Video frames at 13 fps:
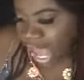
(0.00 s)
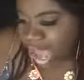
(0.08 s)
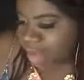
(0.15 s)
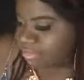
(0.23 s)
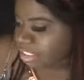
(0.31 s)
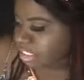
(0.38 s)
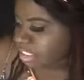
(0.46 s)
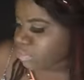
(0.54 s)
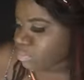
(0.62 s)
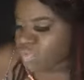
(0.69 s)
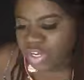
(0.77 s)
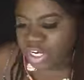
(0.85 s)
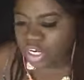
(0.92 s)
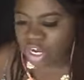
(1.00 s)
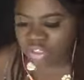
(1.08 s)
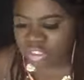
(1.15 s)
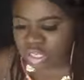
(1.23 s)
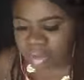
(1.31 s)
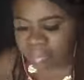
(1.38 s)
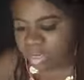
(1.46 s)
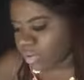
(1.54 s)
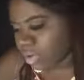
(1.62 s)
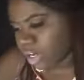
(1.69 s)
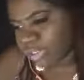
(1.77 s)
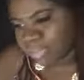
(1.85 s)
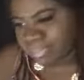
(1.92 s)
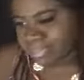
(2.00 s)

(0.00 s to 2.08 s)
I haven't seen this movie in a long time anyway.